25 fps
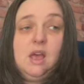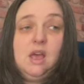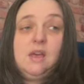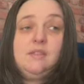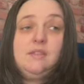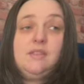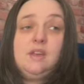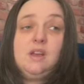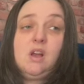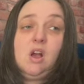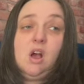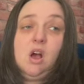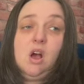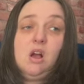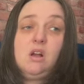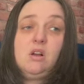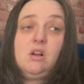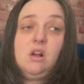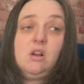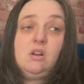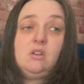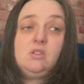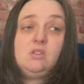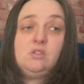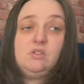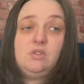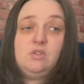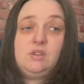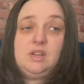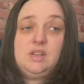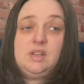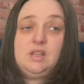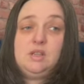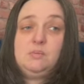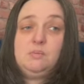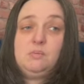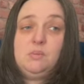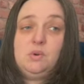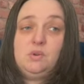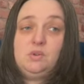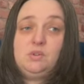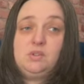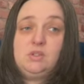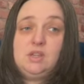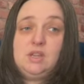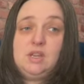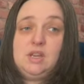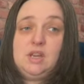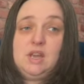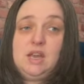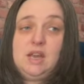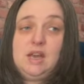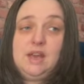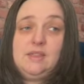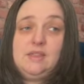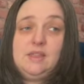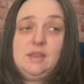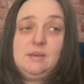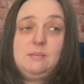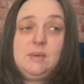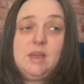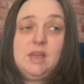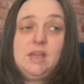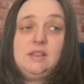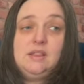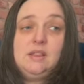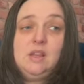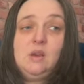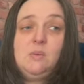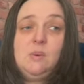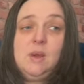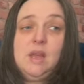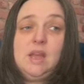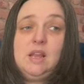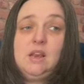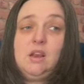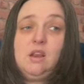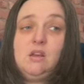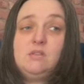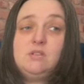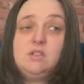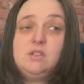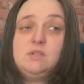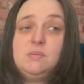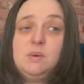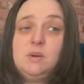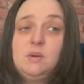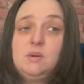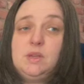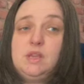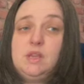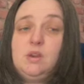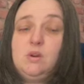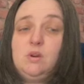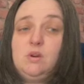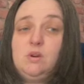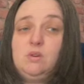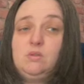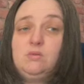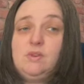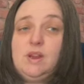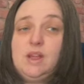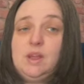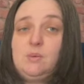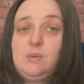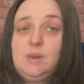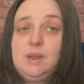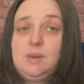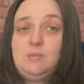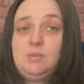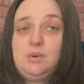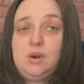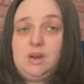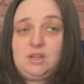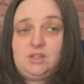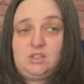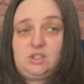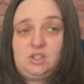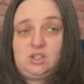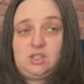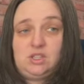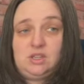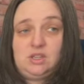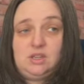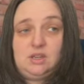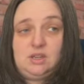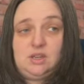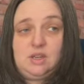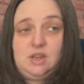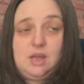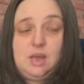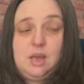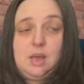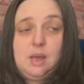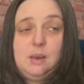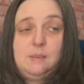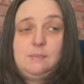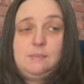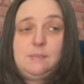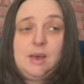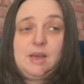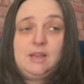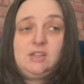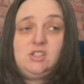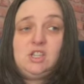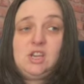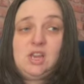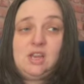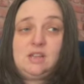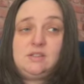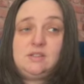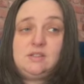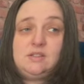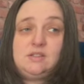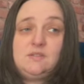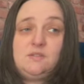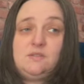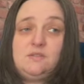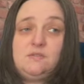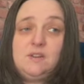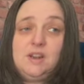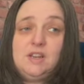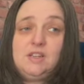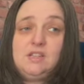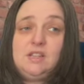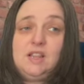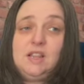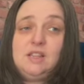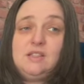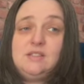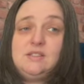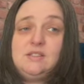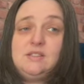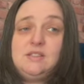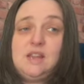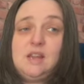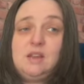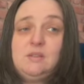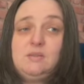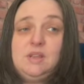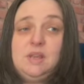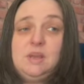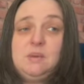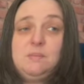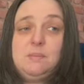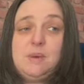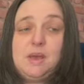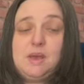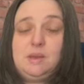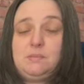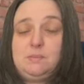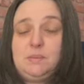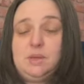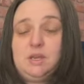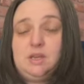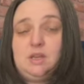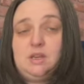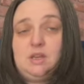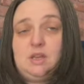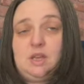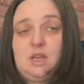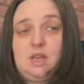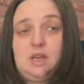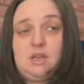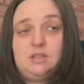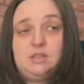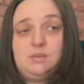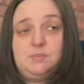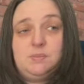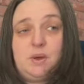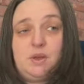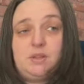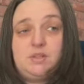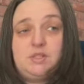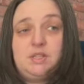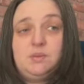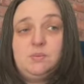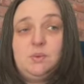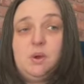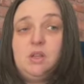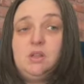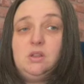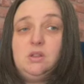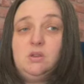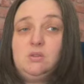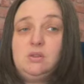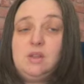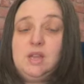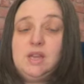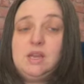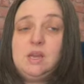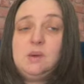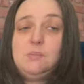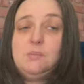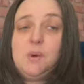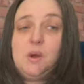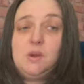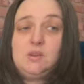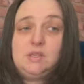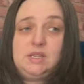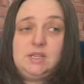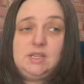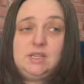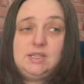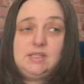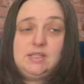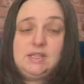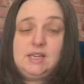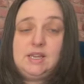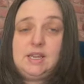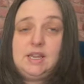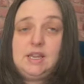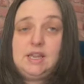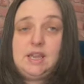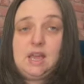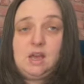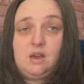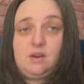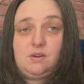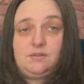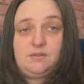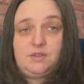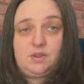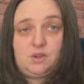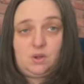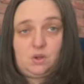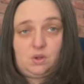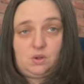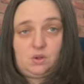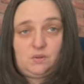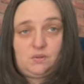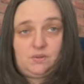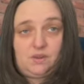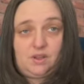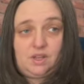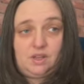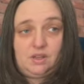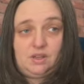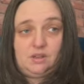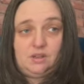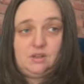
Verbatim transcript: The car got stuck in the mud and they made their way along Smoky Hall Railway Bridge. By chance, Fred glanced down the embankment and spotted what looked like a body sticking out of the culvert.